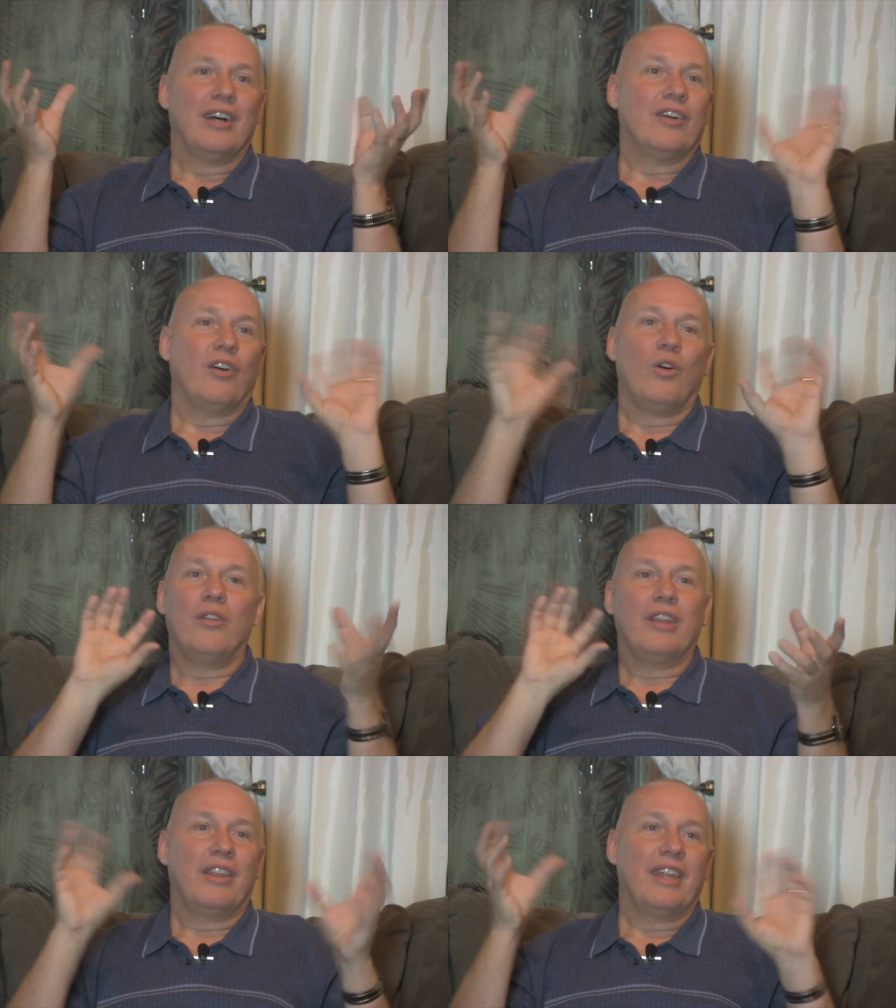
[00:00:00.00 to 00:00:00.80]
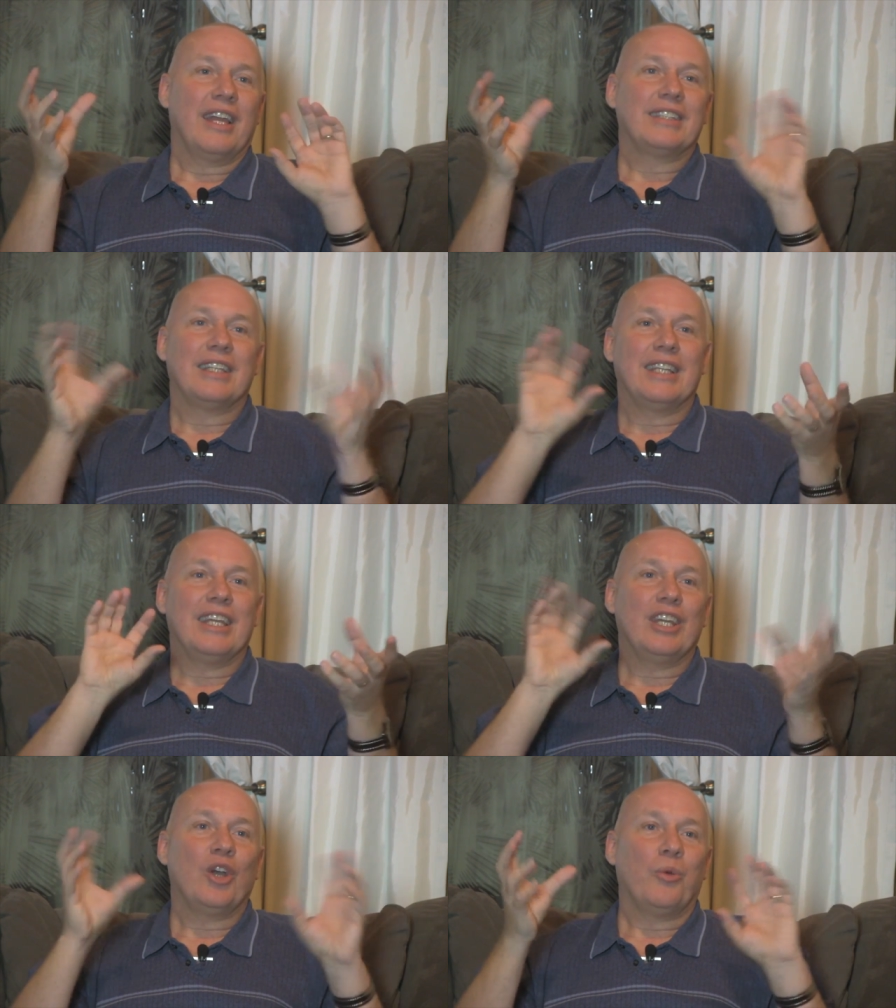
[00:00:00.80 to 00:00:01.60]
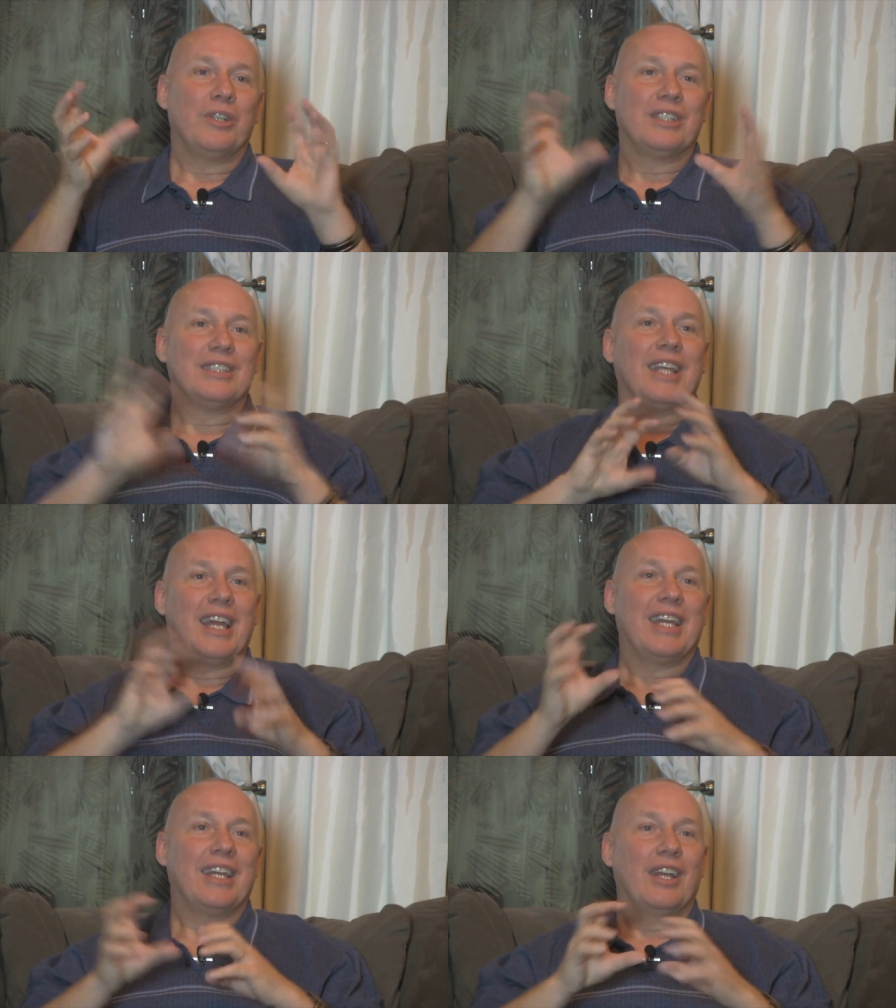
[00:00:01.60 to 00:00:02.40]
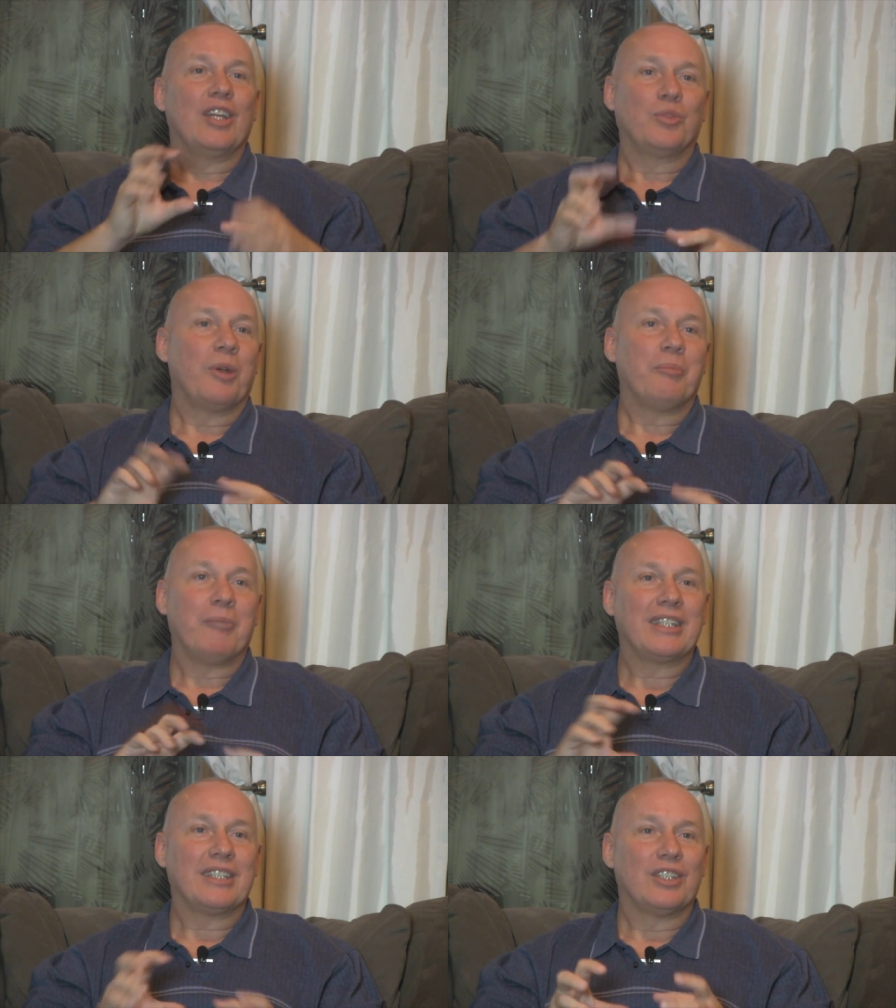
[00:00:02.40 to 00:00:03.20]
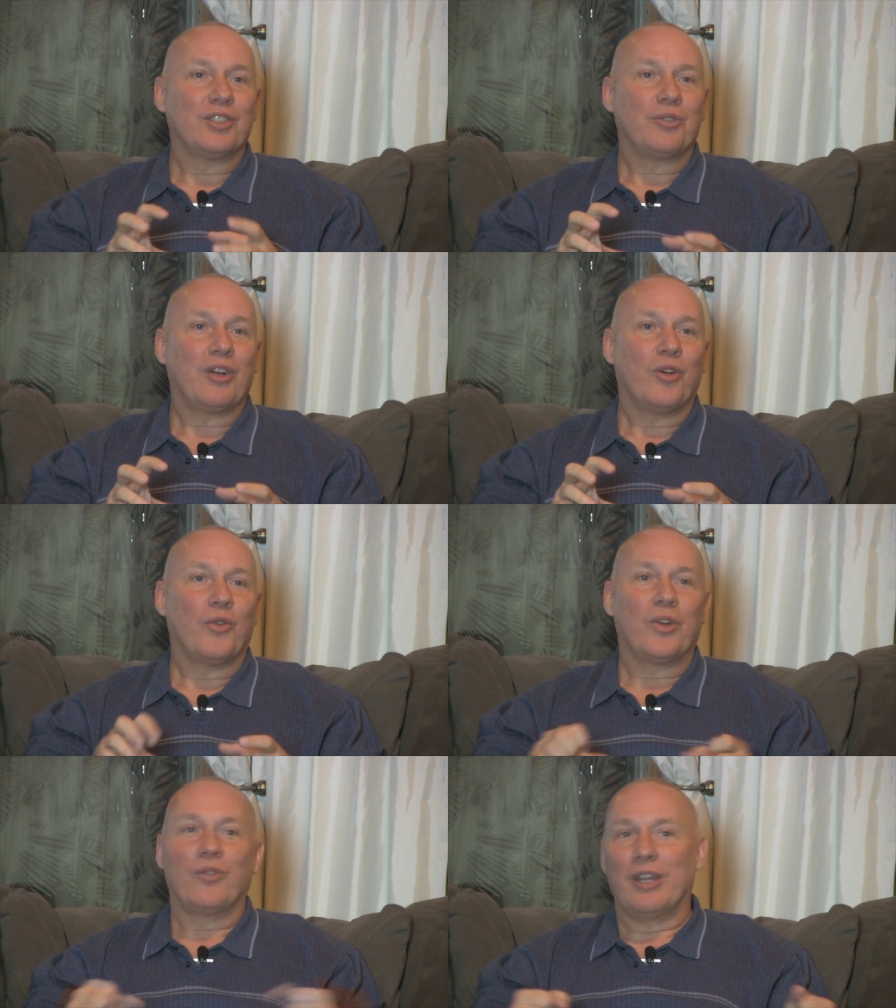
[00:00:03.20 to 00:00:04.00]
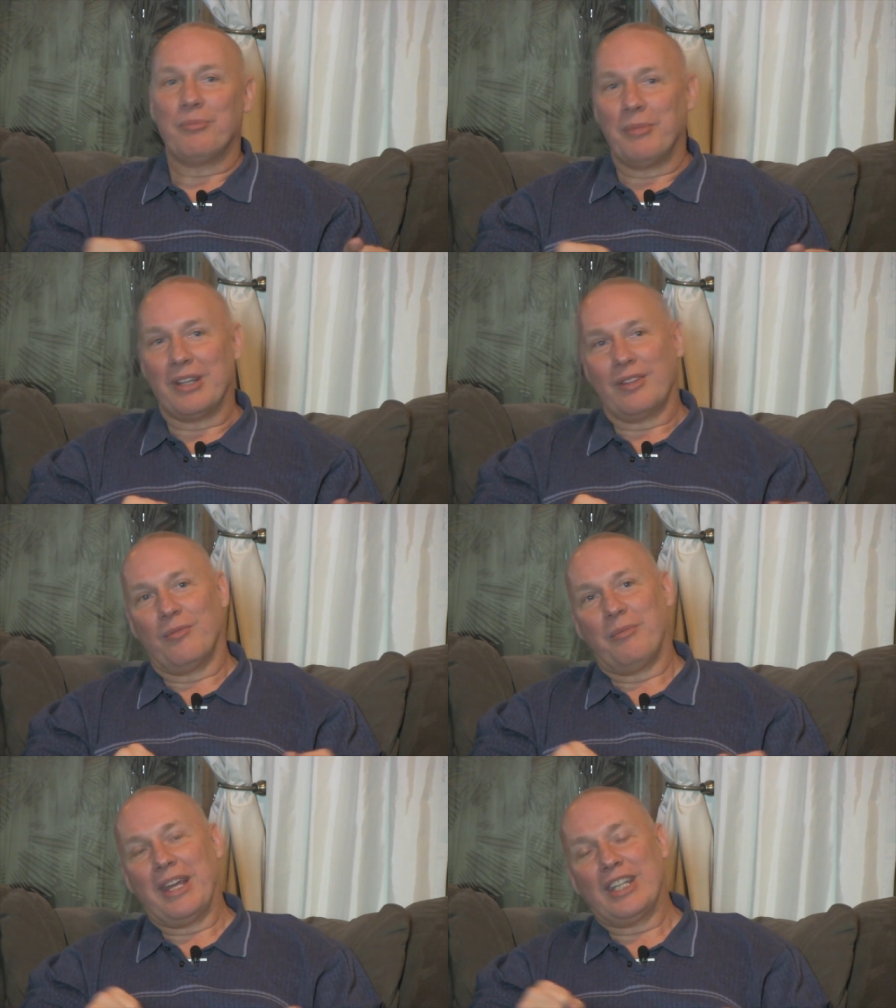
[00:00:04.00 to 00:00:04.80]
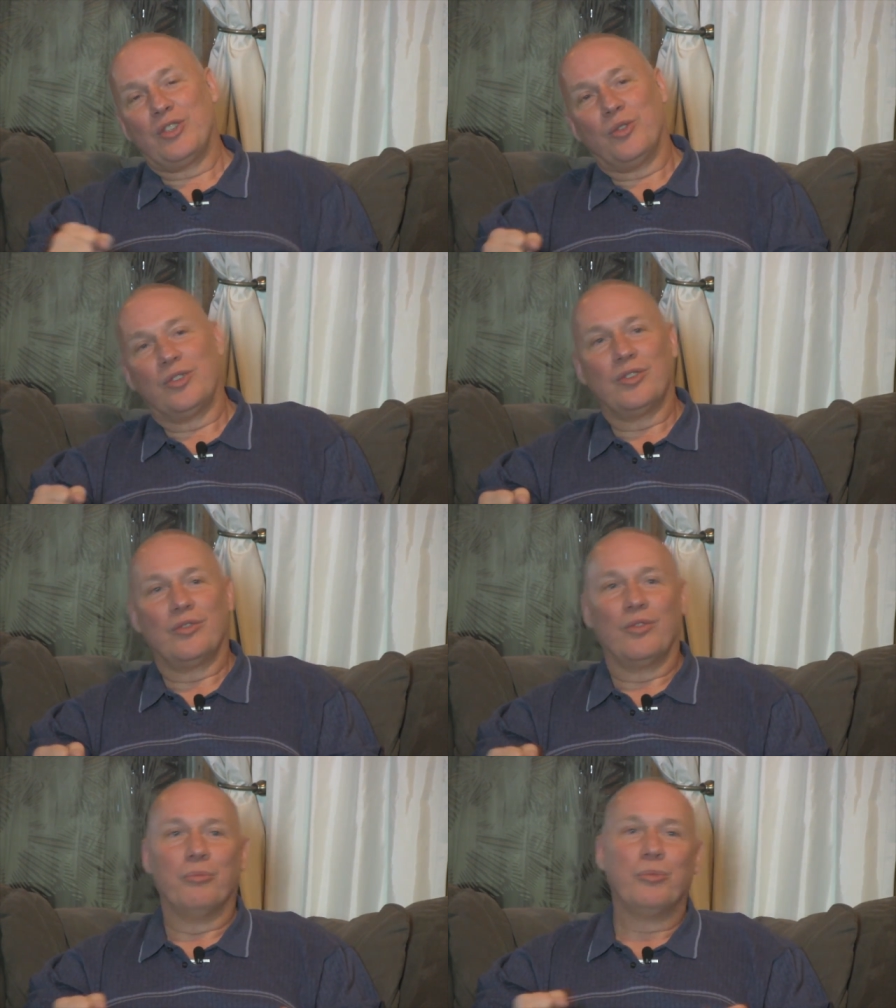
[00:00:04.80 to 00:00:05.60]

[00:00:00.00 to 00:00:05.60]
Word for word: all the things that the ego would say is what makes the struggle. It makes you